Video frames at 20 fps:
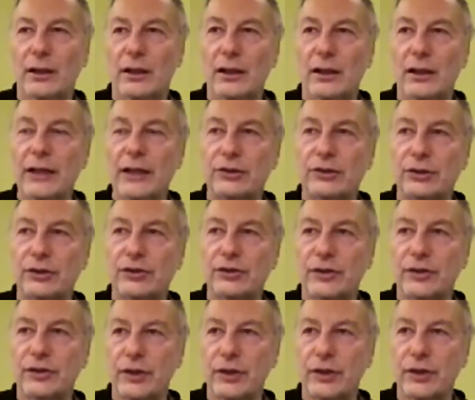
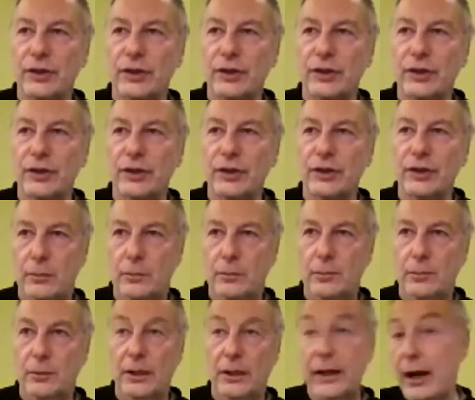connections are
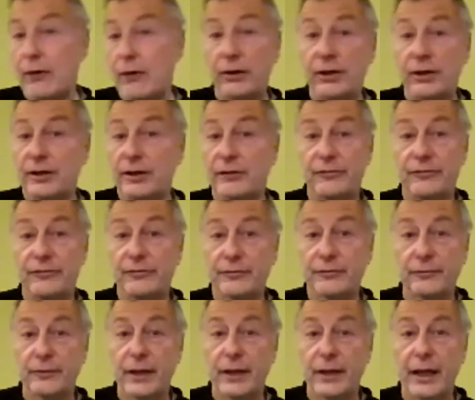narrative,
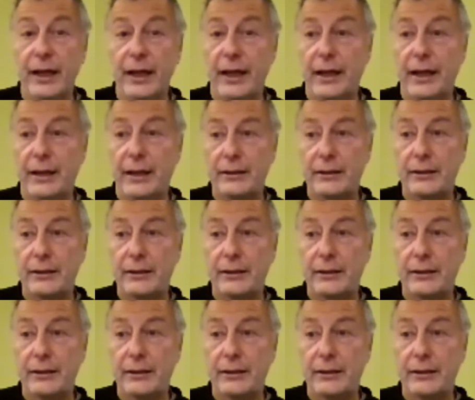and